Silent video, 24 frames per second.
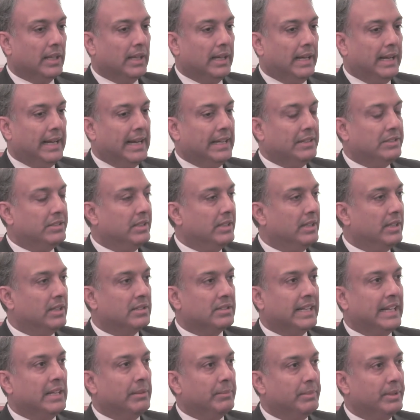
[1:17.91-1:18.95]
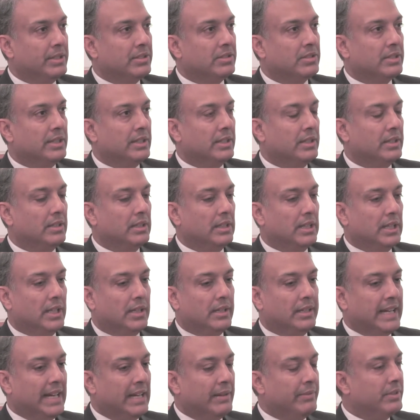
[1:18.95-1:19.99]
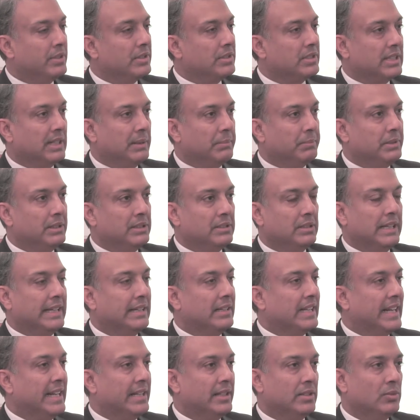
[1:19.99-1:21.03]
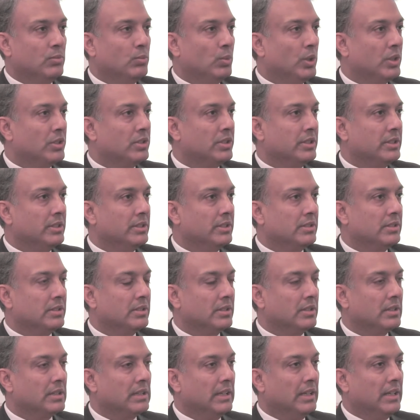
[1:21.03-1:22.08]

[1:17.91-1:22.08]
I actually did assignments in diverse companies like Titan Watches,